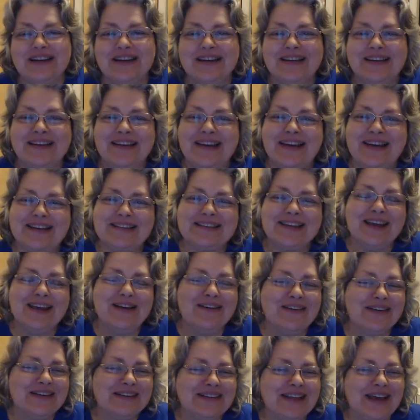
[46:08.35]
Yes,
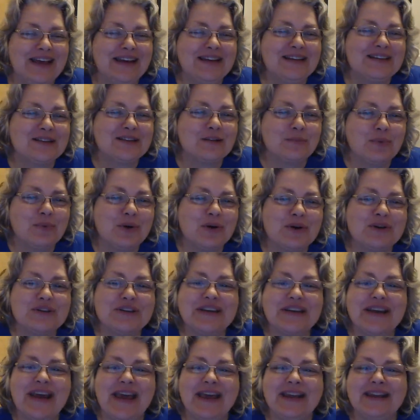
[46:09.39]
Eric, that is the
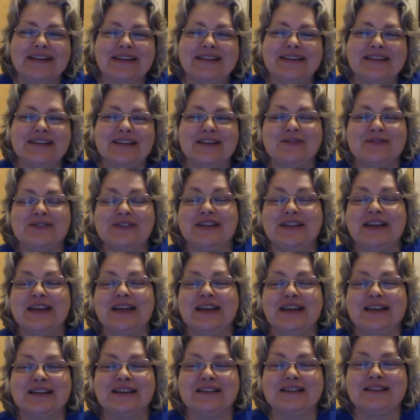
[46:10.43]
personality of
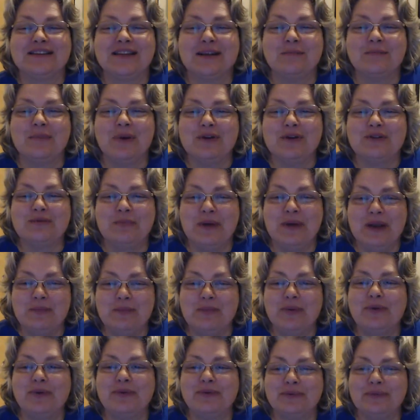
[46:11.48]
cichlids that most
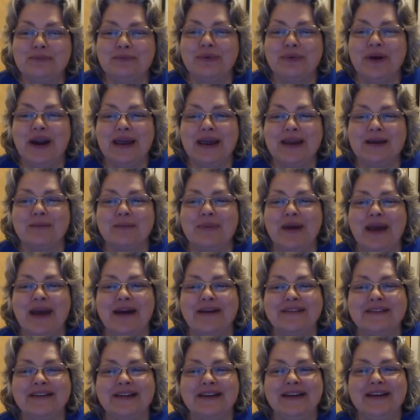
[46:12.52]
people brag about
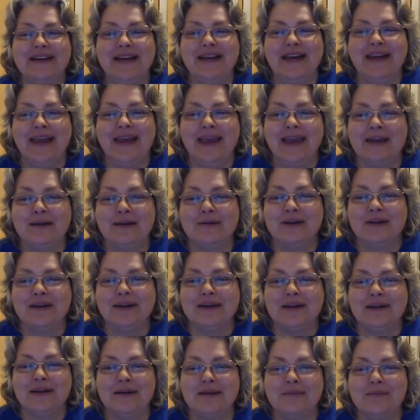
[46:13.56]
and
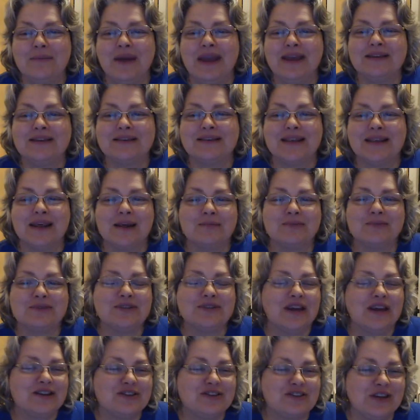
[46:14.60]
makes them
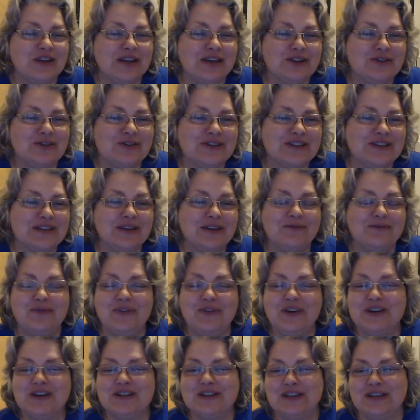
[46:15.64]
such interesting
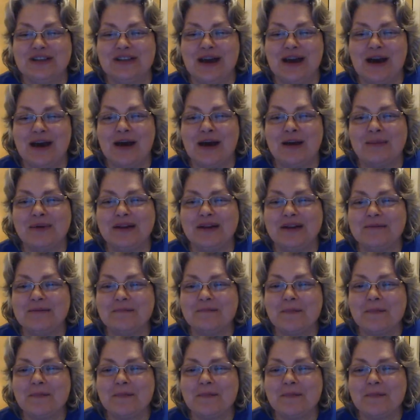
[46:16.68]
fish in the hobby.